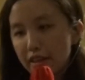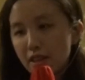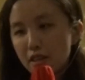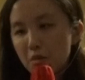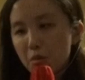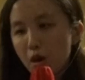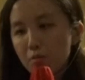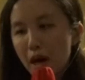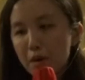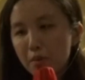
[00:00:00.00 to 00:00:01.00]
enum
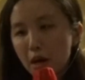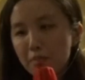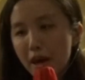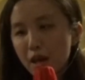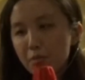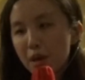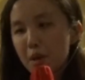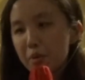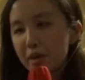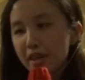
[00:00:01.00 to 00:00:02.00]
called palette
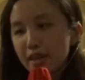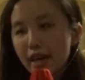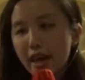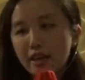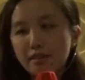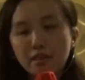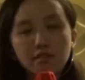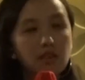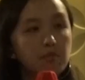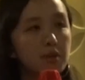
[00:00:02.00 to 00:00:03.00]
primary, and
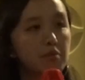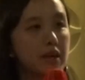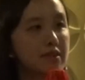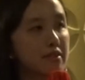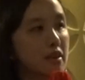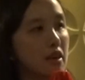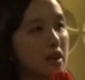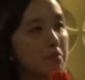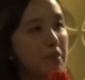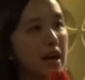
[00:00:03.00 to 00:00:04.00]
this implements
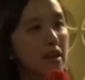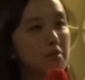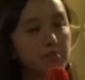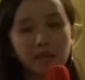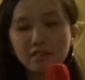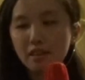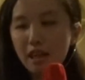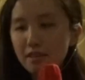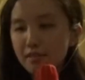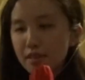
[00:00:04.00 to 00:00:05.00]
the palette base
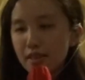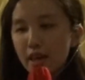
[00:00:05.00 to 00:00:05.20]
class.